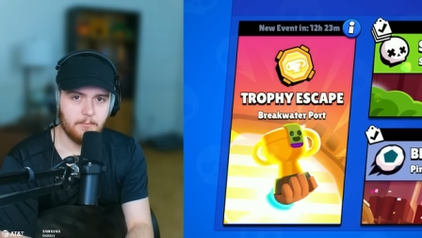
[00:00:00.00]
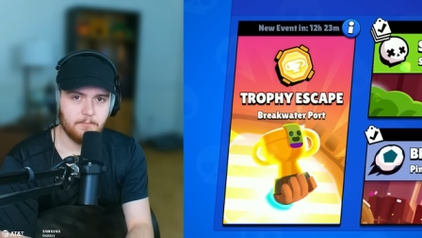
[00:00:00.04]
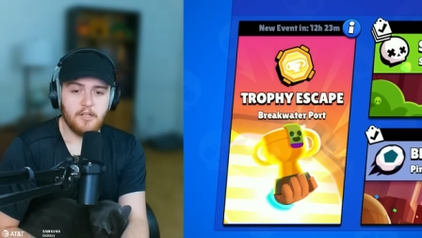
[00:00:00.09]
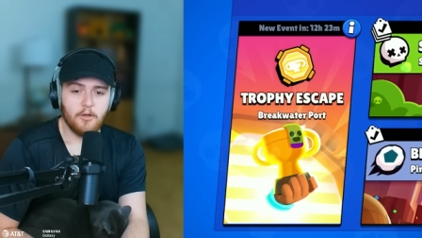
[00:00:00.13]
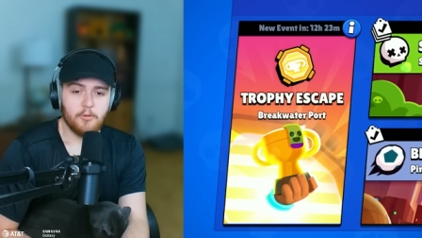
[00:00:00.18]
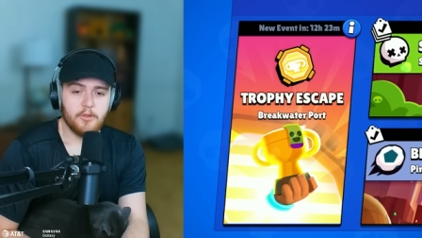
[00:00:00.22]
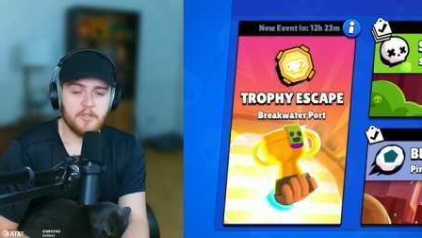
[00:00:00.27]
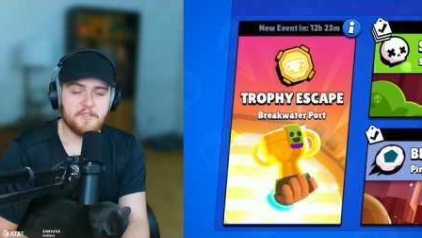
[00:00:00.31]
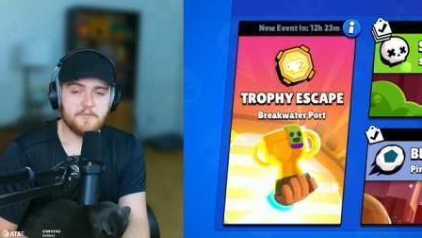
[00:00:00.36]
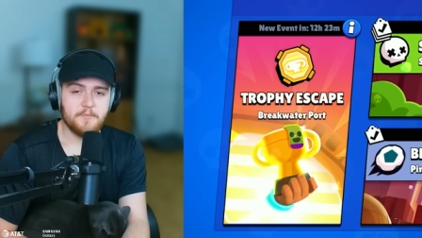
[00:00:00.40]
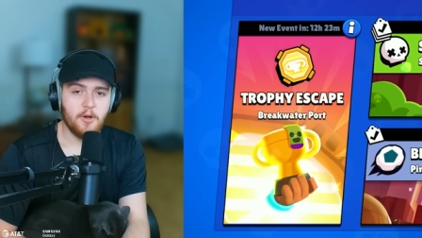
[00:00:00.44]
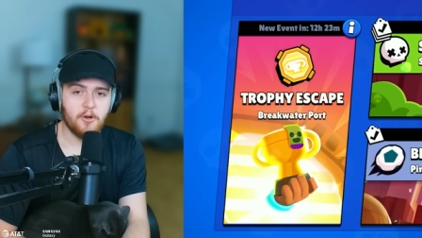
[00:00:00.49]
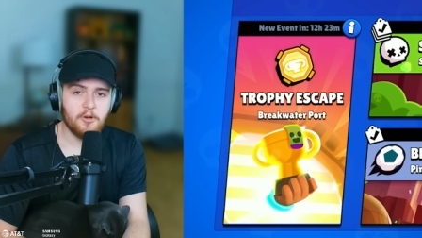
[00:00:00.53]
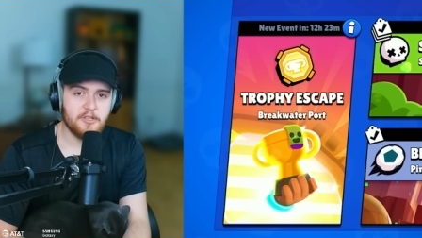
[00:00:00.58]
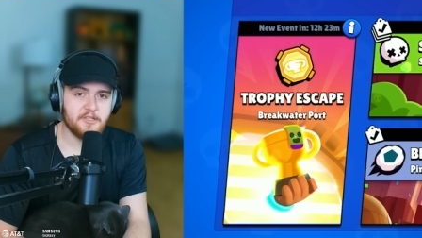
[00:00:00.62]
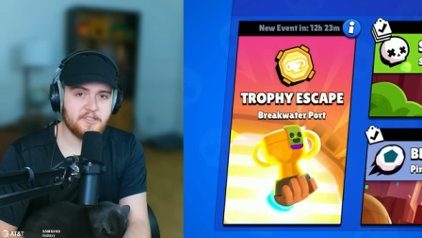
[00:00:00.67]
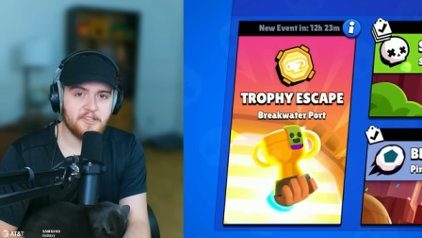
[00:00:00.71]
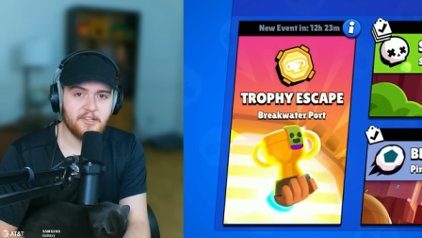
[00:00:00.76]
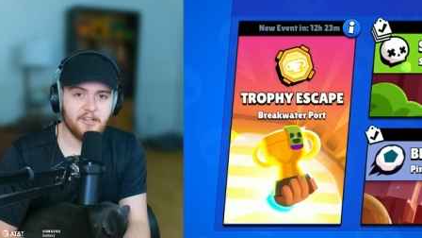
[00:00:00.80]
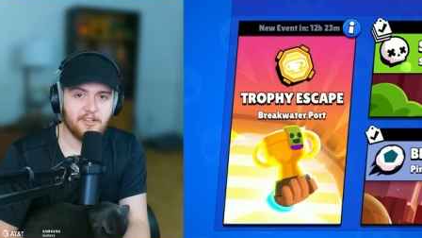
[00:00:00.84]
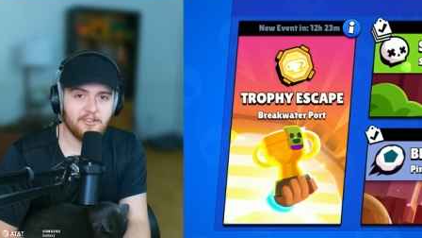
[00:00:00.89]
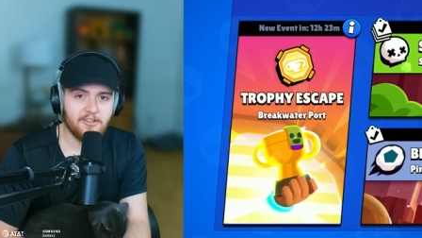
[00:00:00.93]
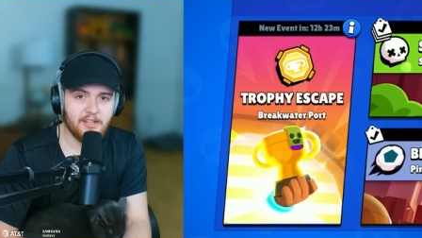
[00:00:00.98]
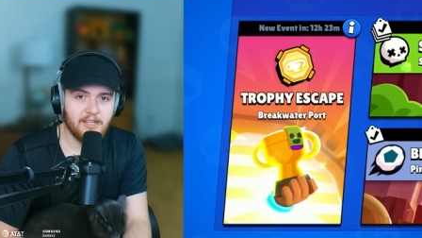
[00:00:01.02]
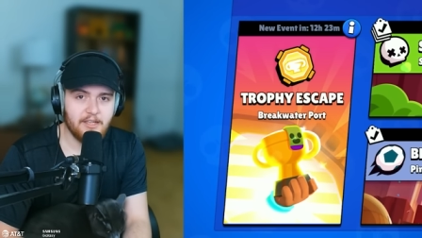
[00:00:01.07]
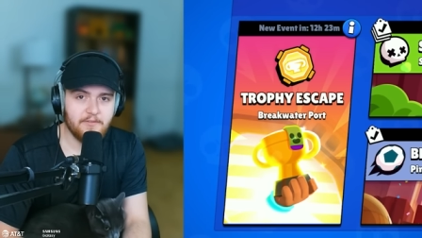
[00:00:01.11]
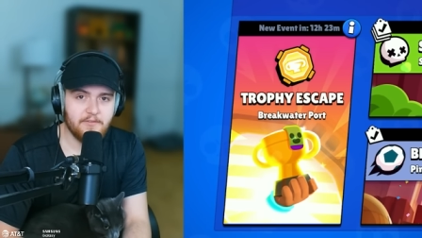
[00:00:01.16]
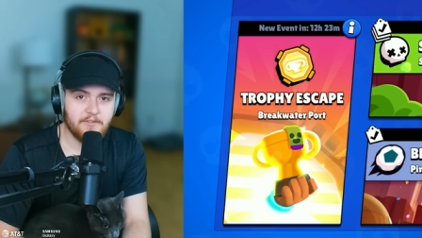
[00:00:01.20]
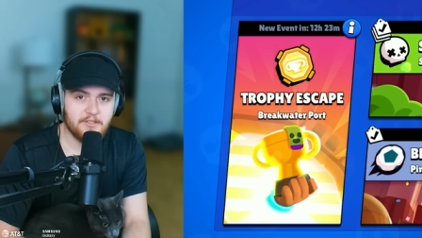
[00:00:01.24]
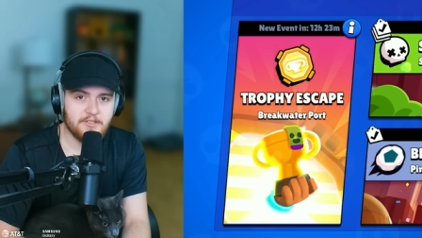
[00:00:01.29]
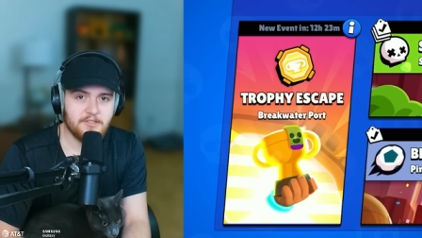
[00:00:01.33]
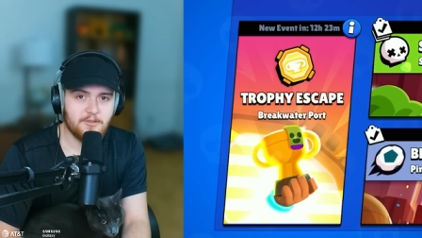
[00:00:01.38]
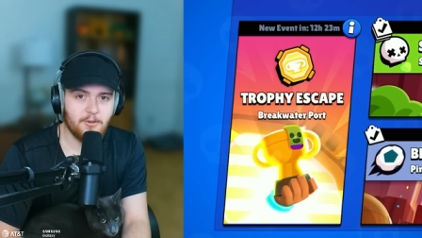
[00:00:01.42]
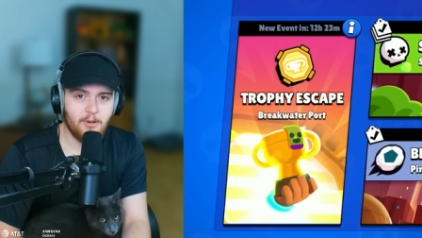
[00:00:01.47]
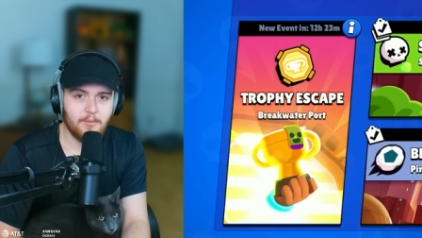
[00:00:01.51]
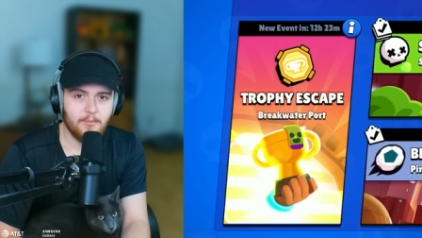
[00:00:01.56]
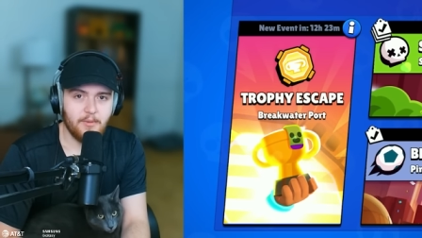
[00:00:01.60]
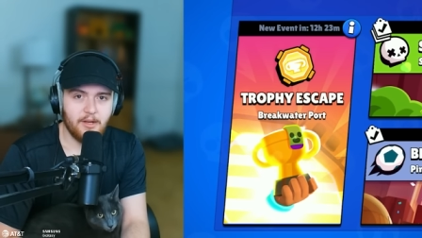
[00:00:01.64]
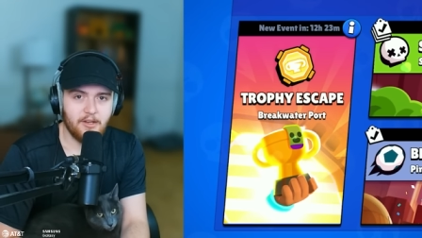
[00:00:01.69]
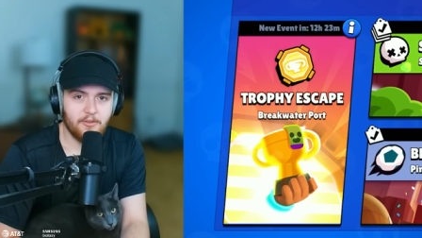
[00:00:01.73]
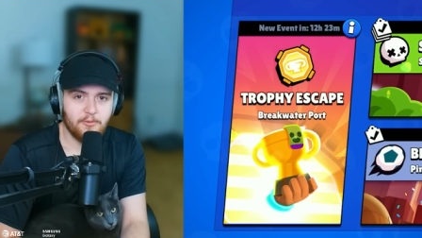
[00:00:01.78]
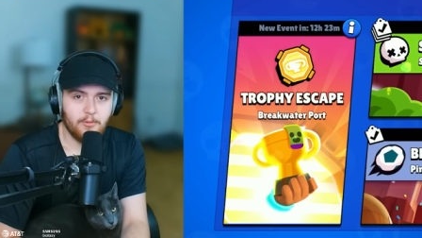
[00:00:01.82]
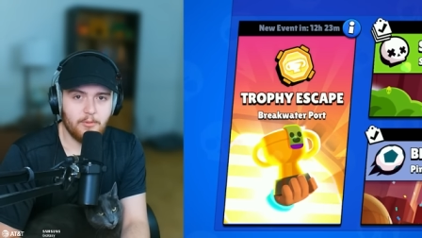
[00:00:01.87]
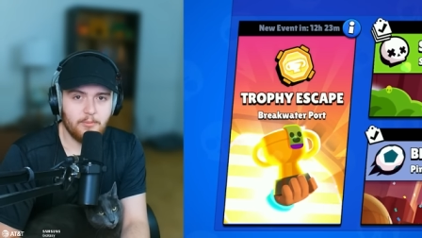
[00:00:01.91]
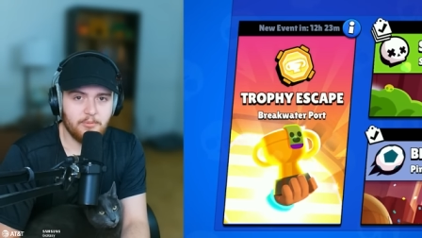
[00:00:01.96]
I know this mode is gonna leave, so I
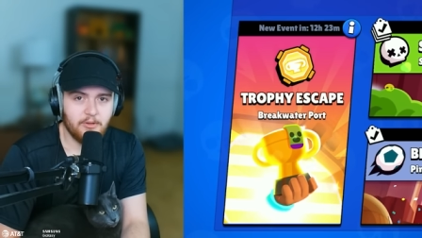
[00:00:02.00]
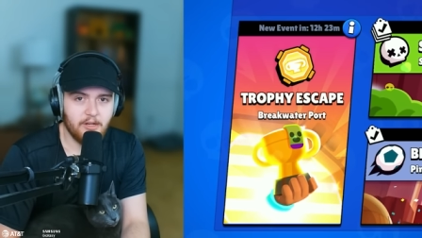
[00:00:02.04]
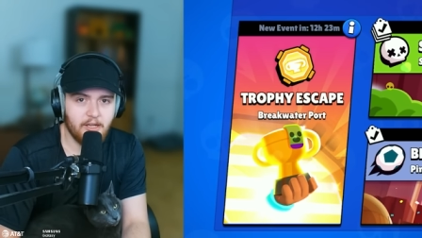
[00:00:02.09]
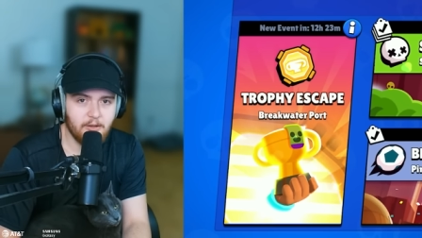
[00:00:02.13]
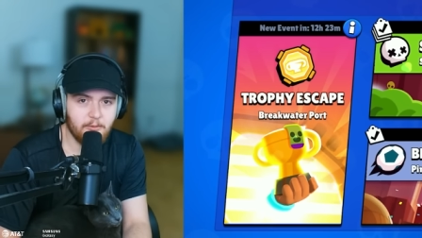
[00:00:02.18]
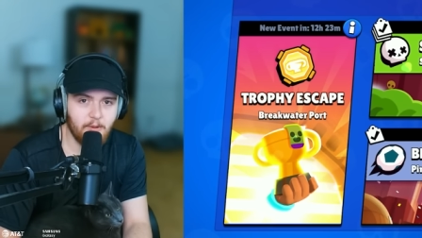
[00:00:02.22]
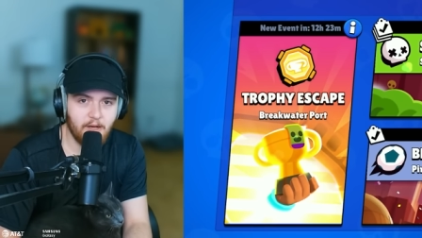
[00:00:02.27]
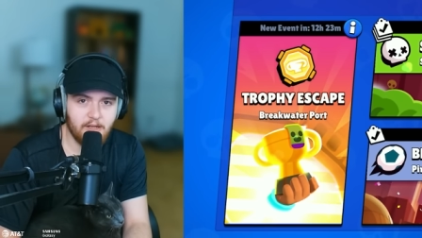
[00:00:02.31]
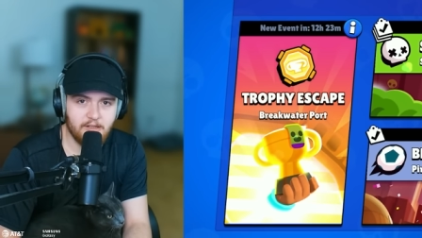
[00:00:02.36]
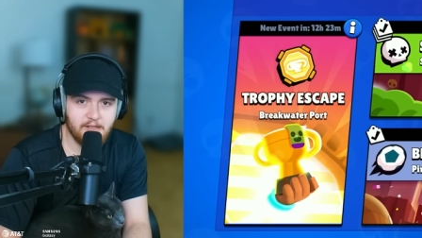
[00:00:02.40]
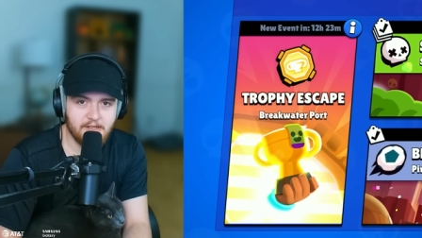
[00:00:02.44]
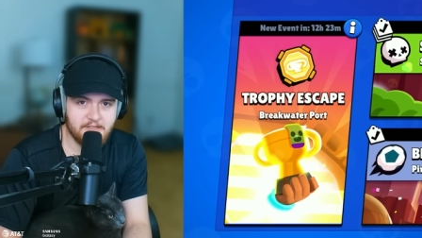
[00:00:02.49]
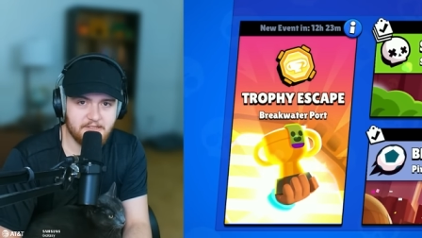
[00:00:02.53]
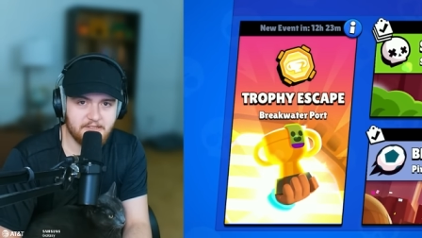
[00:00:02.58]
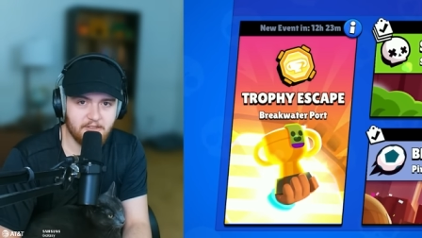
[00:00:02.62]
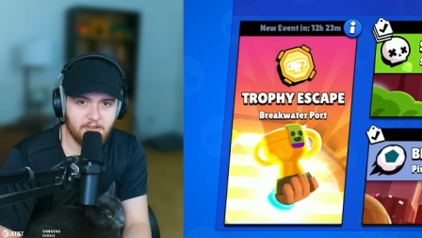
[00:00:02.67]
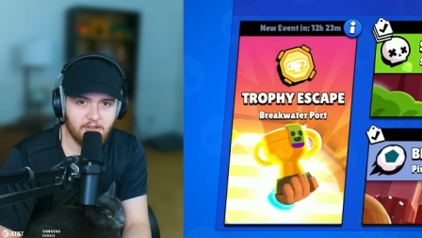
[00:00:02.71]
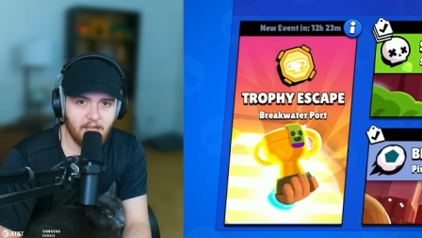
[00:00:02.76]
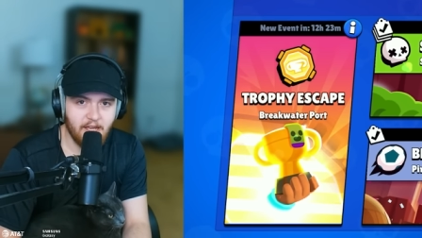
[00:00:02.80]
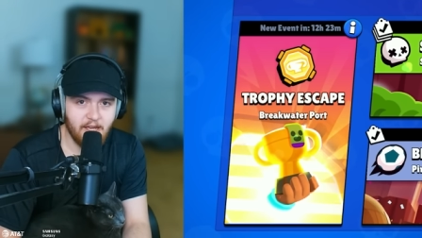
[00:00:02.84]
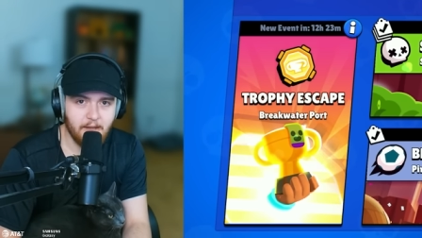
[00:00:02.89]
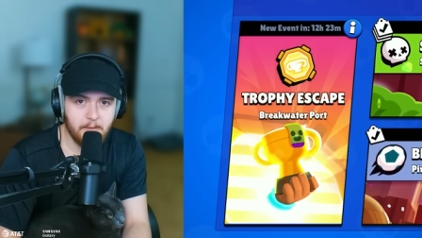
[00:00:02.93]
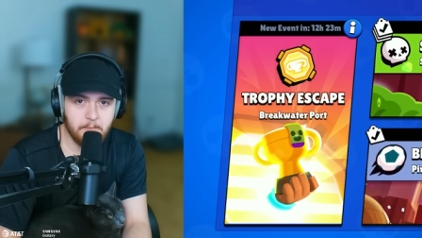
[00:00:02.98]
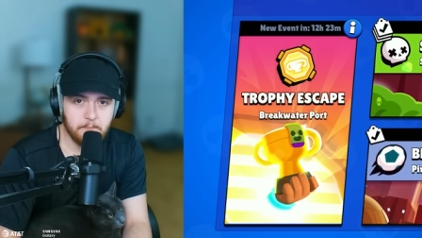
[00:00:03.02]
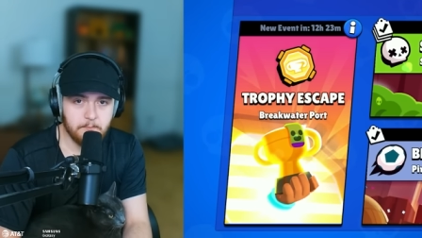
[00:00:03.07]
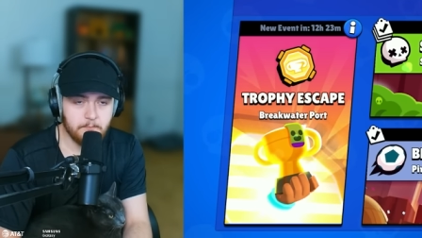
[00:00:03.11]
might as well play it while I still can.